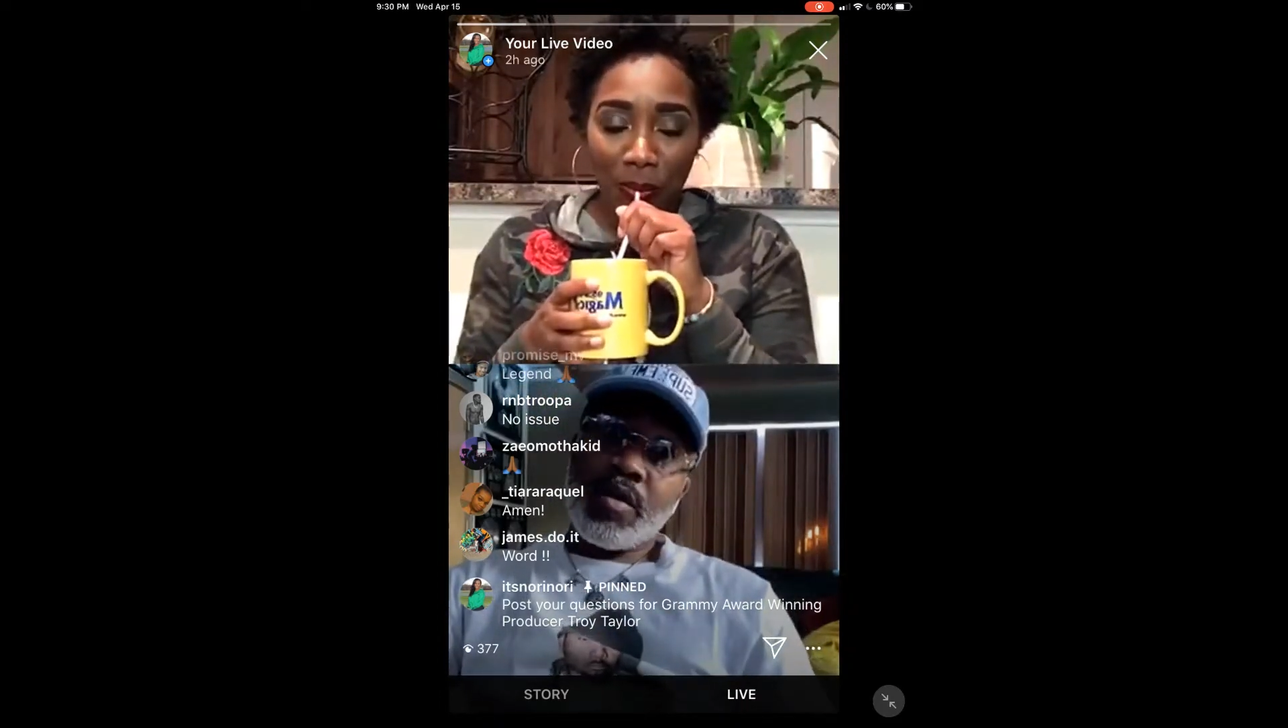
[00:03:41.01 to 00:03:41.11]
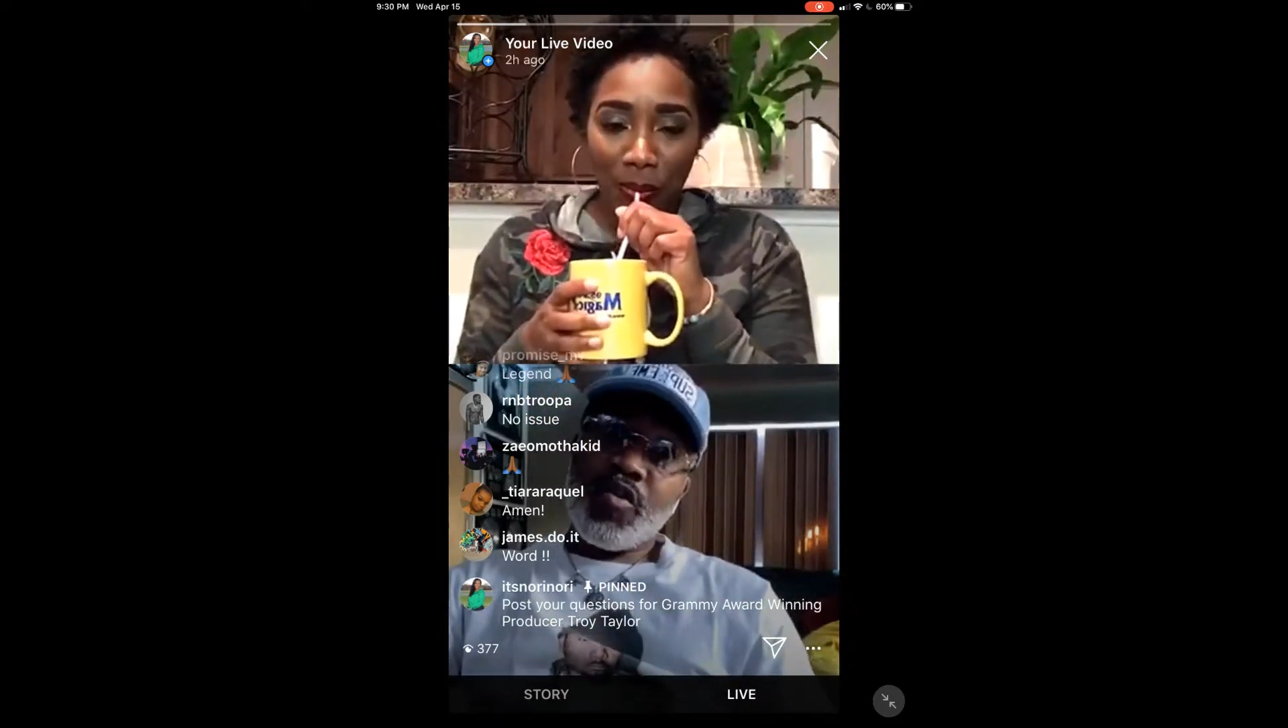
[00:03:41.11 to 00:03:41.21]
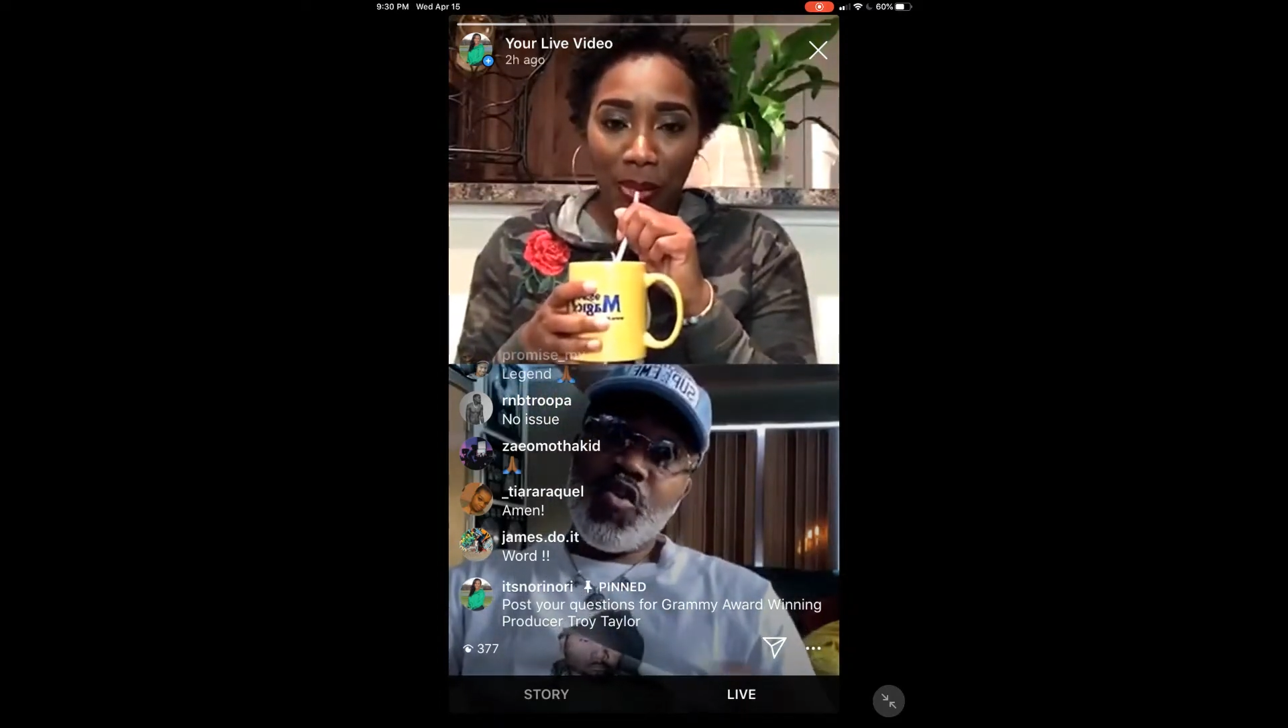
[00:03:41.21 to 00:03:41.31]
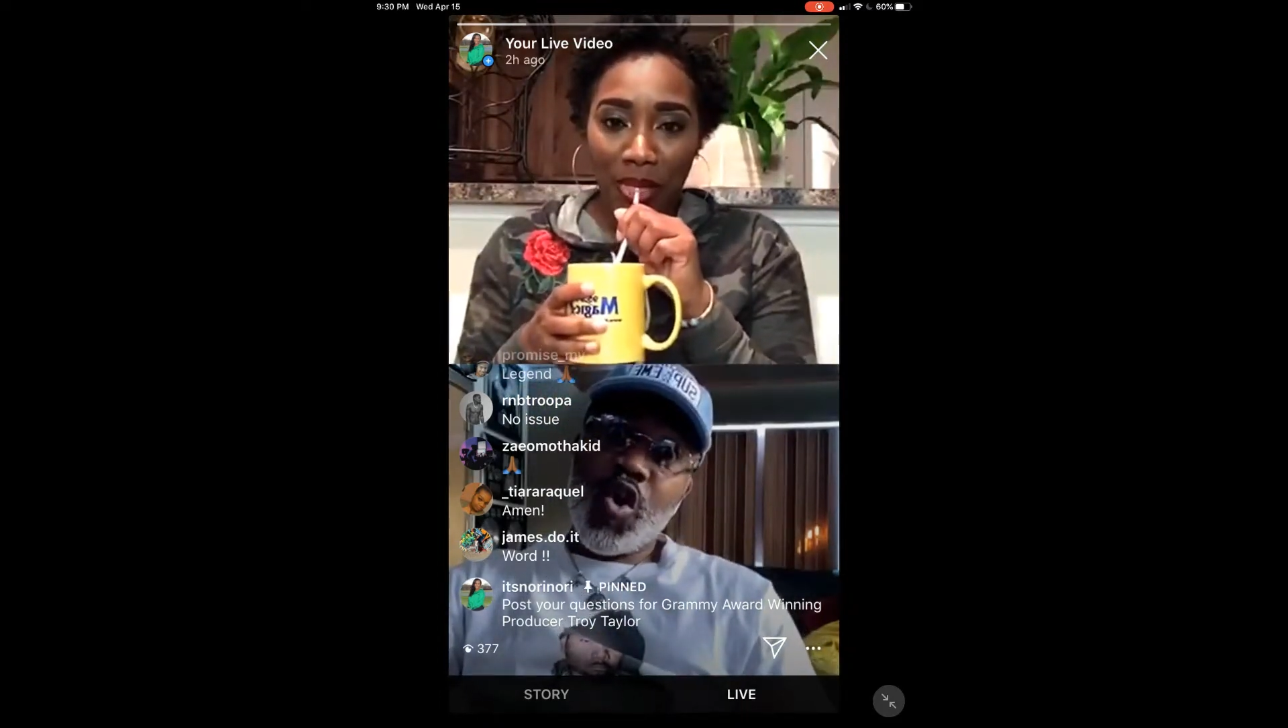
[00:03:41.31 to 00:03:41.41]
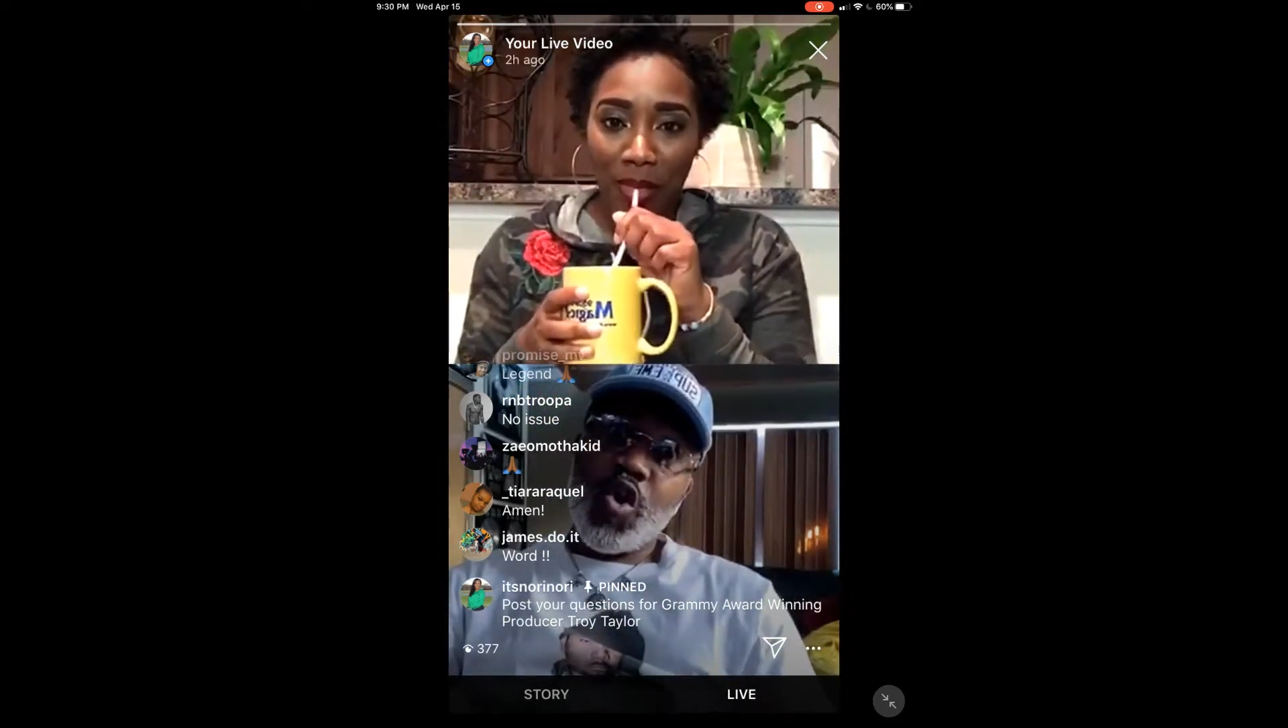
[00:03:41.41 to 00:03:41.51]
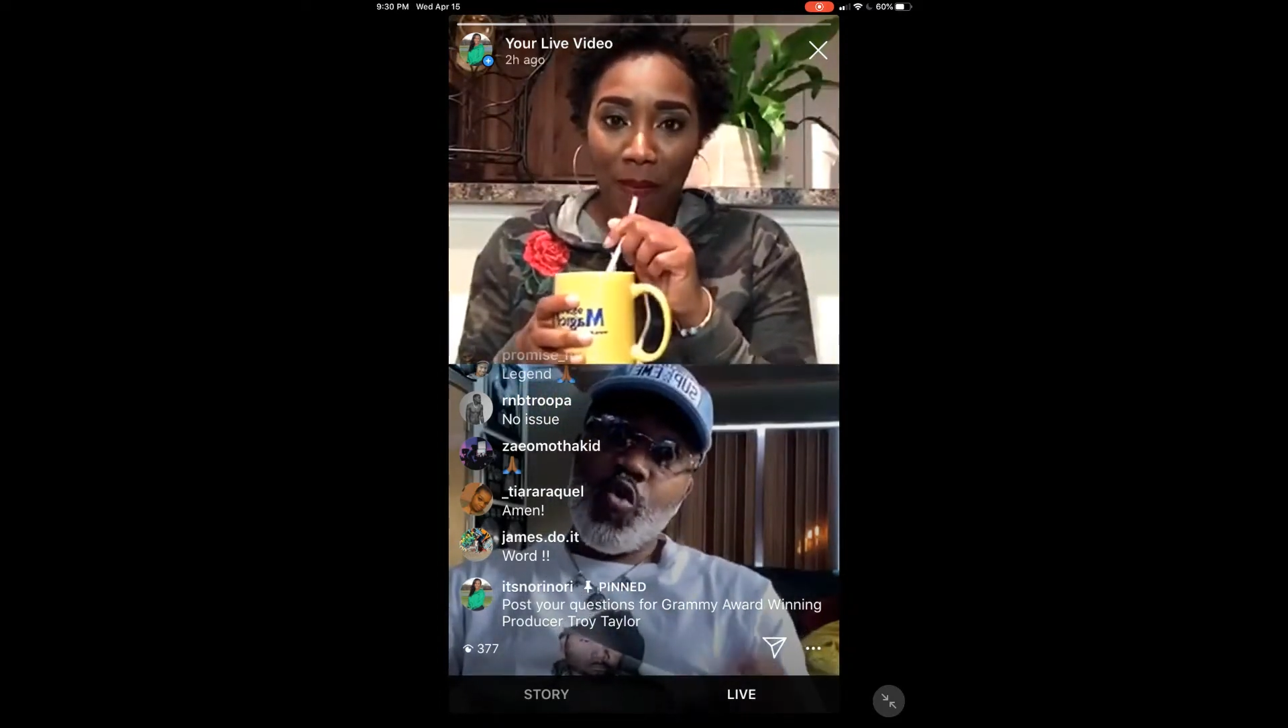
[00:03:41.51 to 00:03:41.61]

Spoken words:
you're going to go